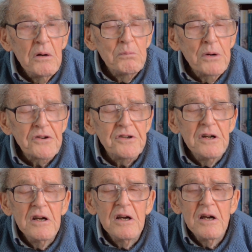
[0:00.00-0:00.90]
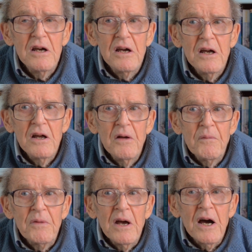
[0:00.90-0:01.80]
But
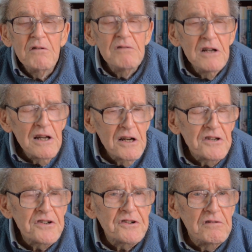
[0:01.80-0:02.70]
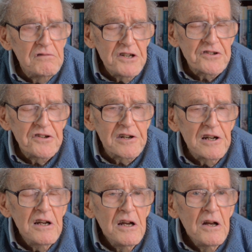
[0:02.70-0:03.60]
I realized recently